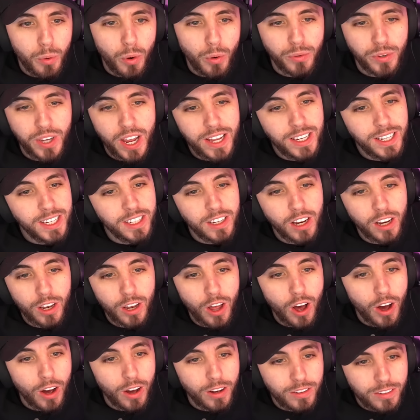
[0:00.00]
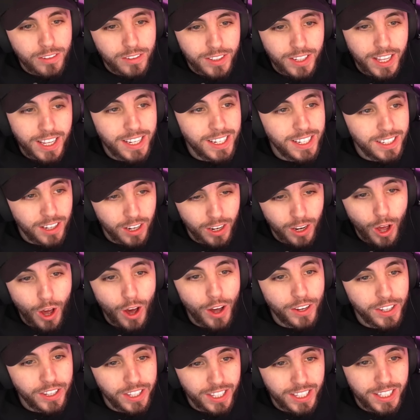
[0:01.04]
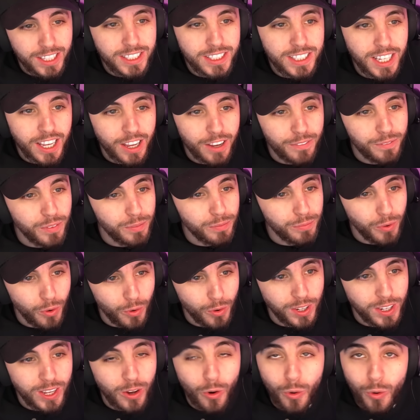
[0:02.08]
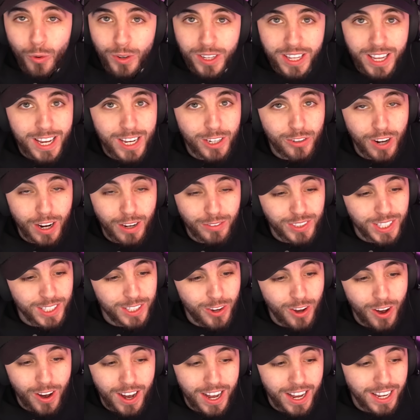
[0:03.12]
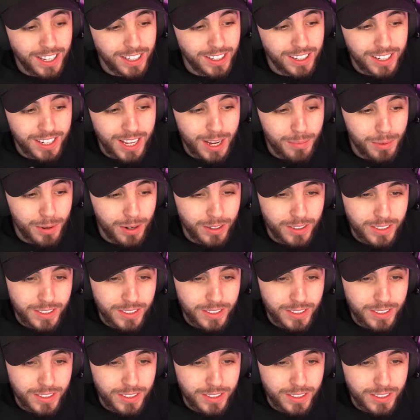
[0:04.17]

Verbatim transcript: Well, they need a lot. They need a lot of these if, for the all the aircrafts they got. I ain't gonna lie, bro.